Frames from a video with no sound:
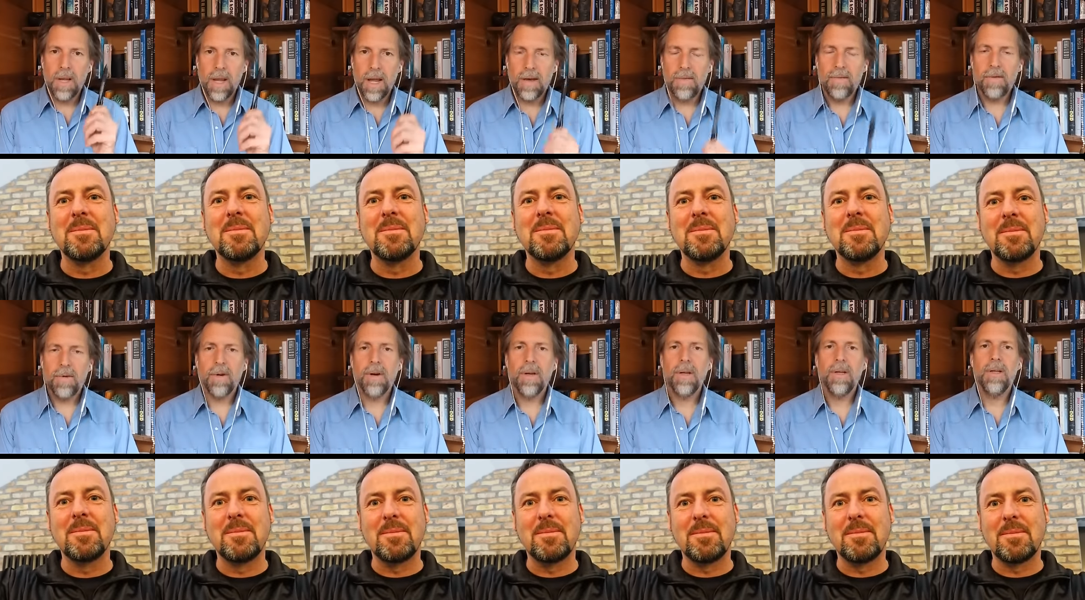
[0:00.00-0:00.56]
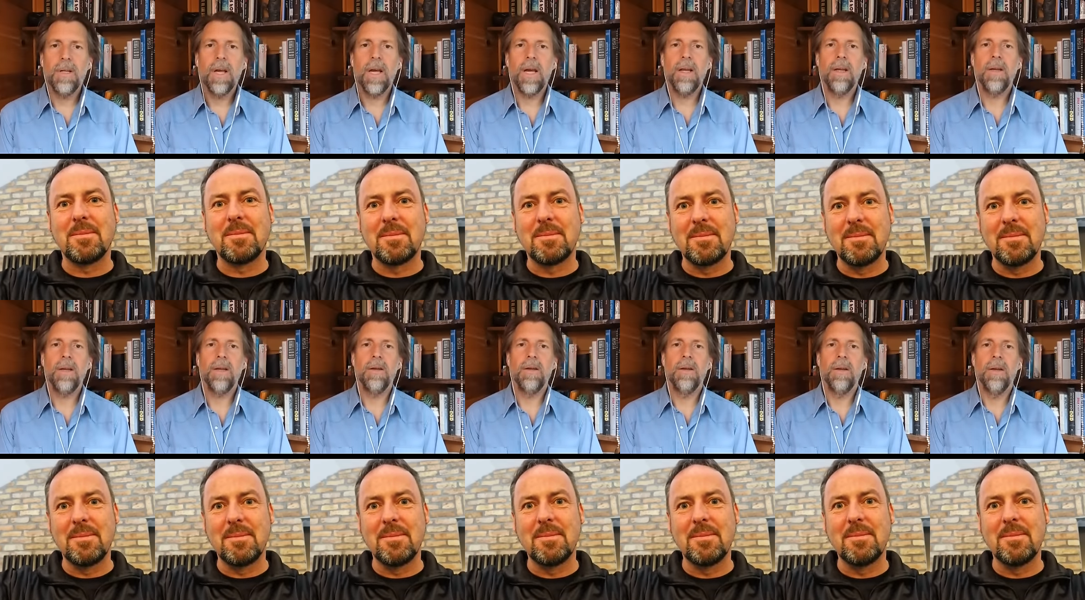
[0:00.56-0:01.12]
Speaker 1: never
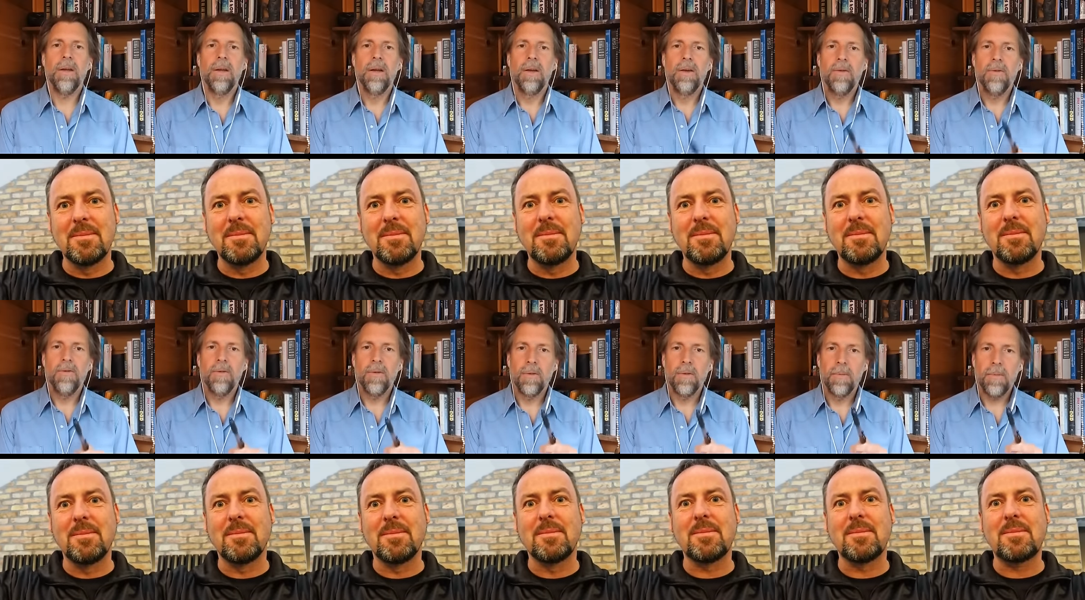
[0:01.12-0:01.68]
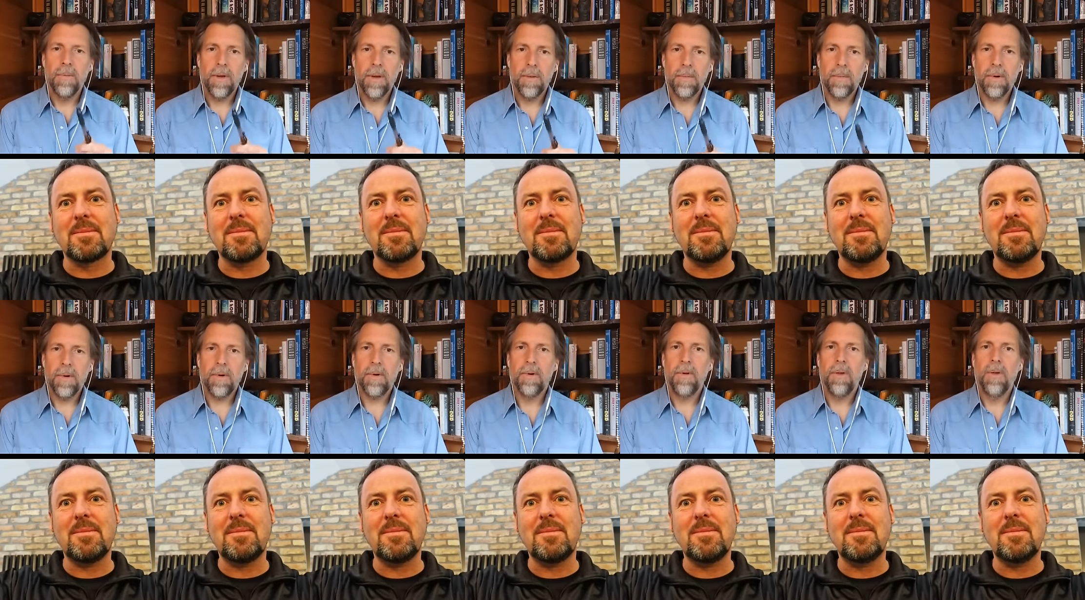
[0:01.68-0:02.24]
intended for
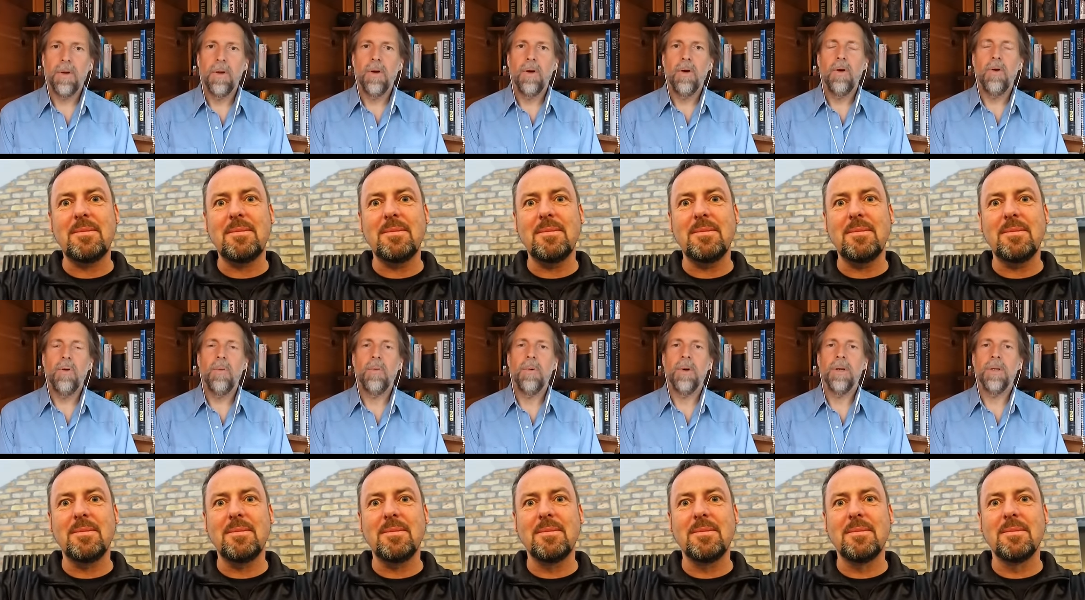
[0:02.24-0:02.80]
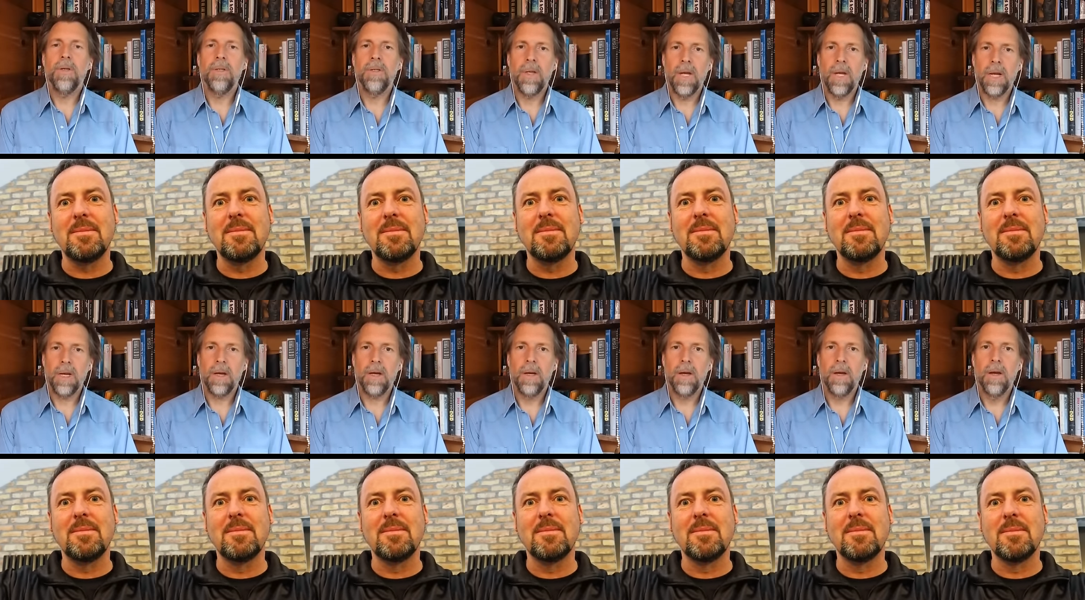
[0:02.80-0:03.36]
people who were
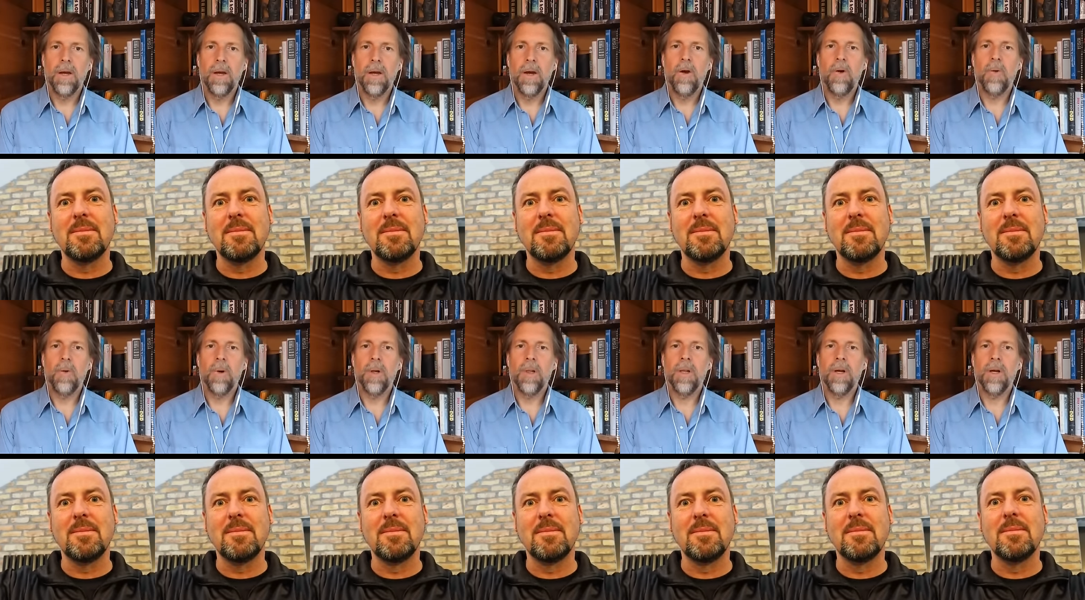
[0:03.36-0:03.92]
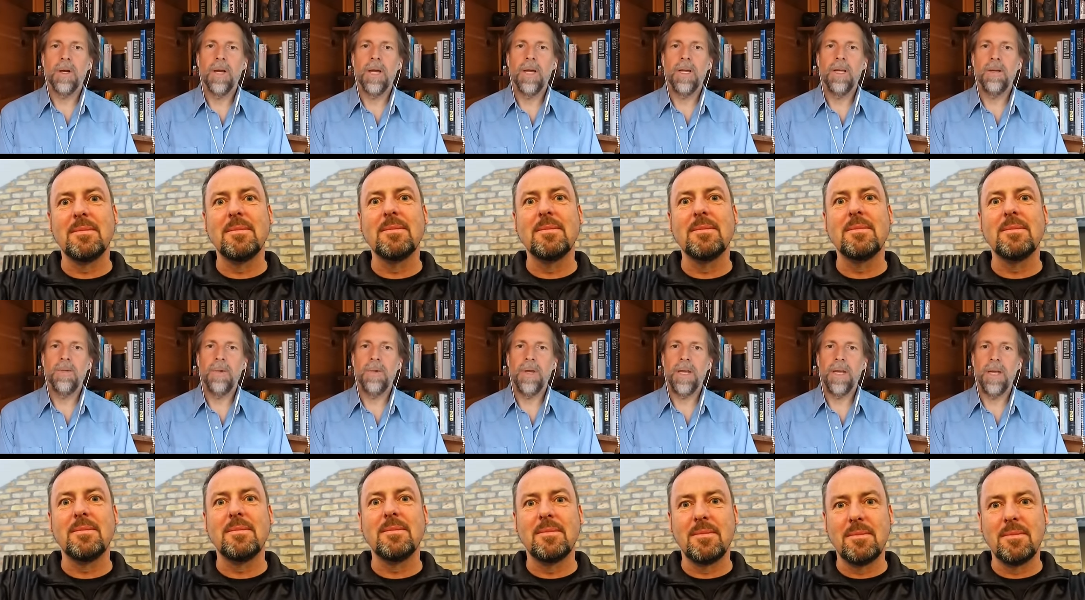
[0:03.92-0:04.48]
sick, who were looking
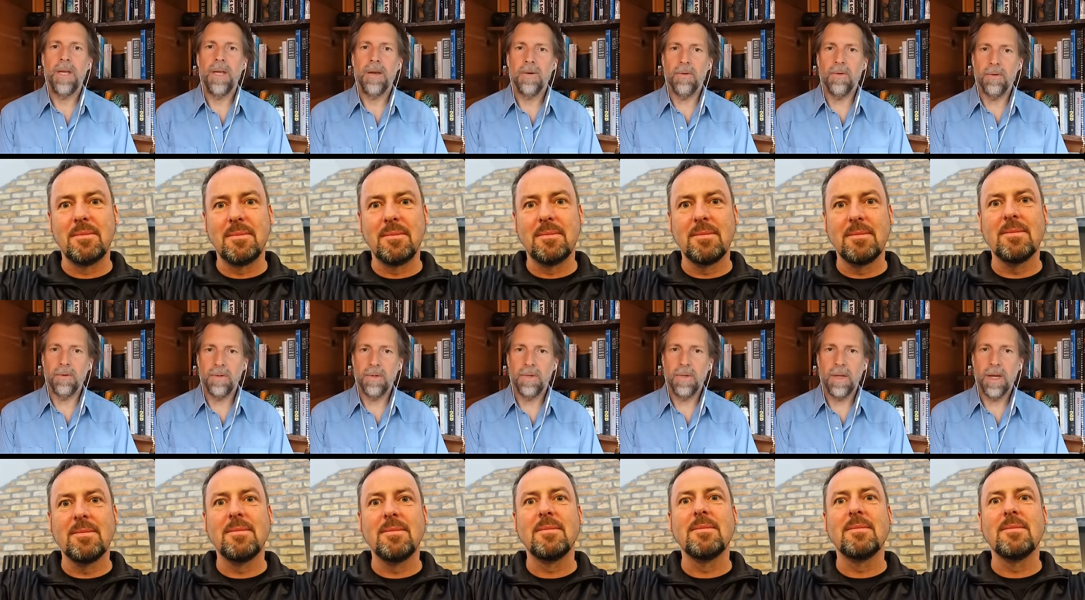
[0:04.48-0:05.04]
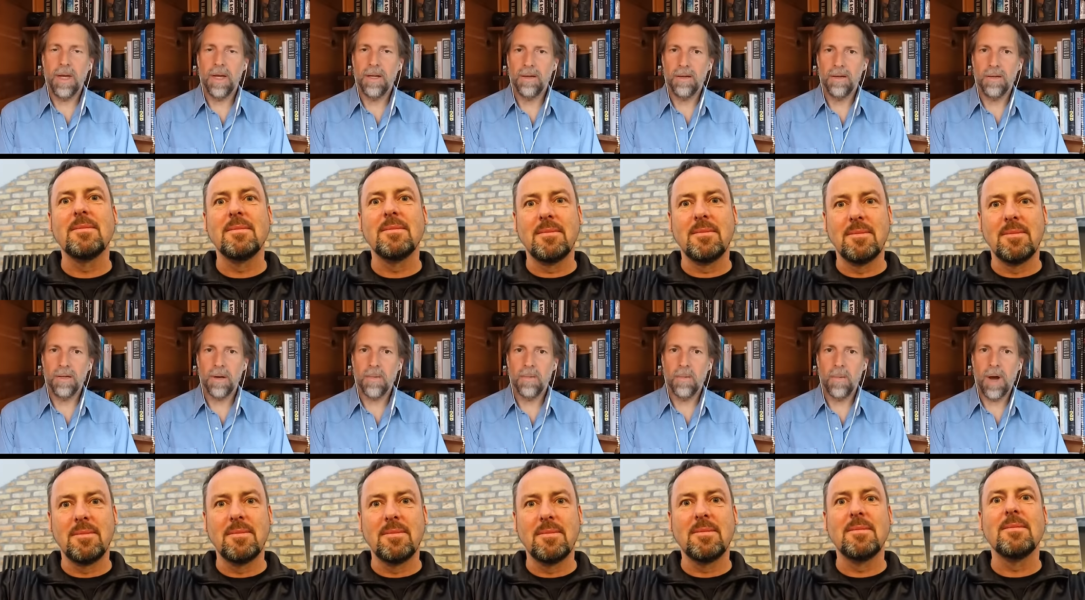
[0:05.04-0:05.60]
to be healed in
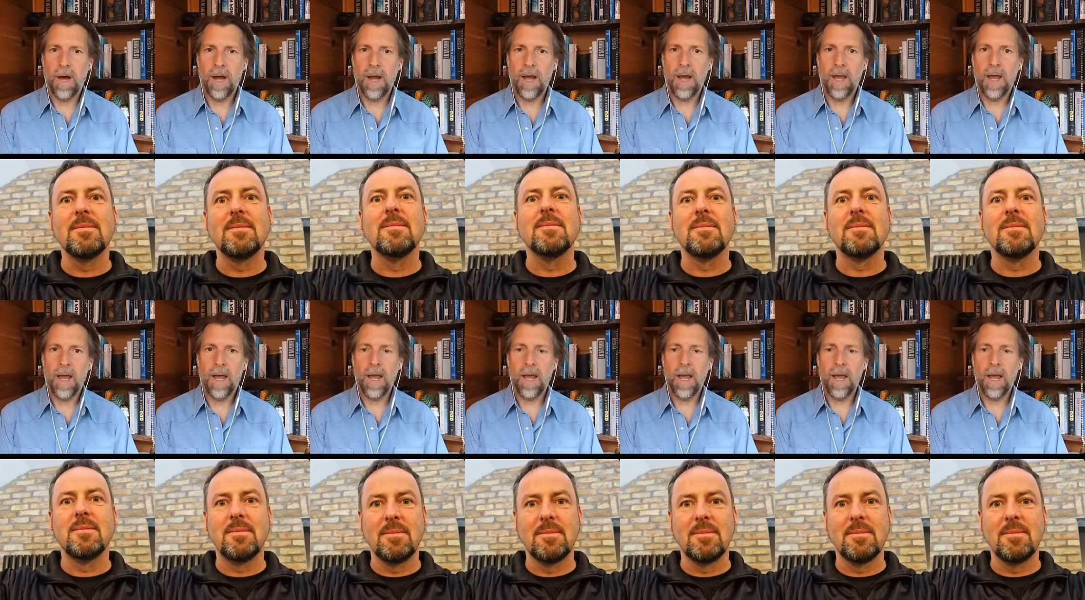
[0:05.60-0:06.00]
some way.